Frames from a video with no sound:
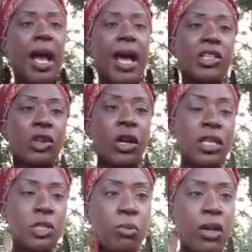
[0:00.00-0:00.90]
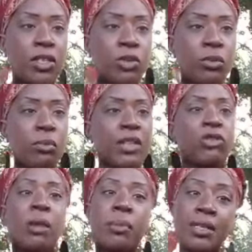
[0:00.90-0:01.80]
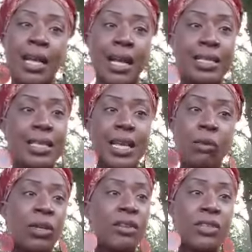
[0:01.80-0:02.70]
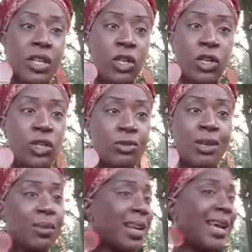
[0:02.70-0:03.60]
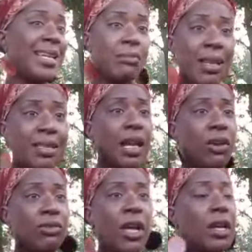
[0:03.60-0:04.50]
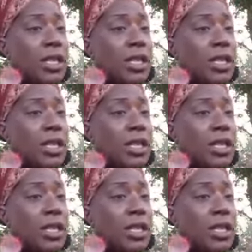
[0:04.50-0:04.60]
I started this process with my tribe because, like I said, I would never tell you to do something I ain't did myself.